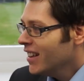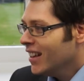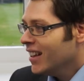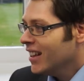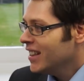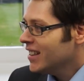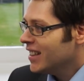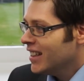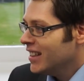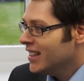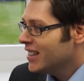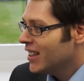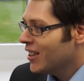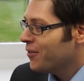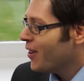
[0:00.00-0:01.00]
Yeah, it's,
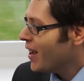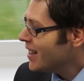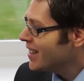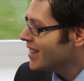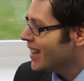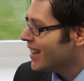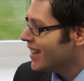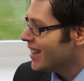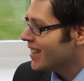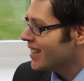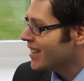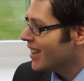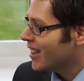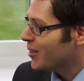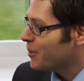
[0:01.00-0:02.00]
it's a
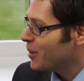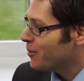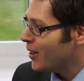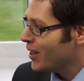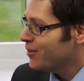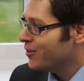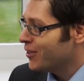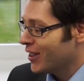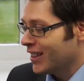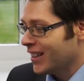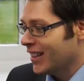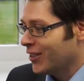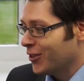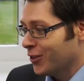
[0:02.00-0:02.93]
fascinating um, event, really.